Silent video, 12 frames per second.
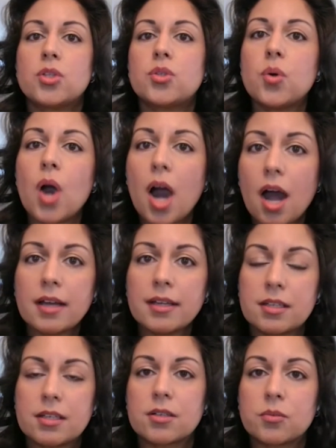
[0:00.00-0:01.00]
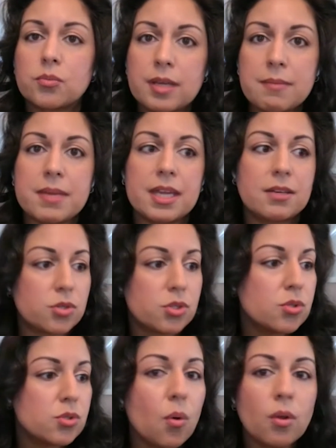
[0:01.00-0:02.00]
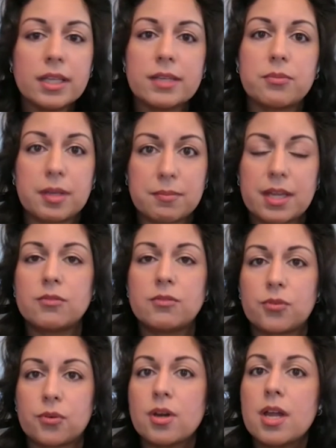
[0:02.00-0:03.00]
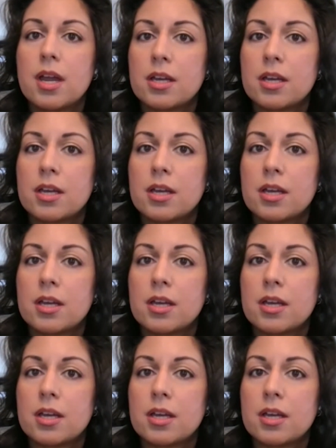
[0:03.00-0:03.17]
to hire women or solely women for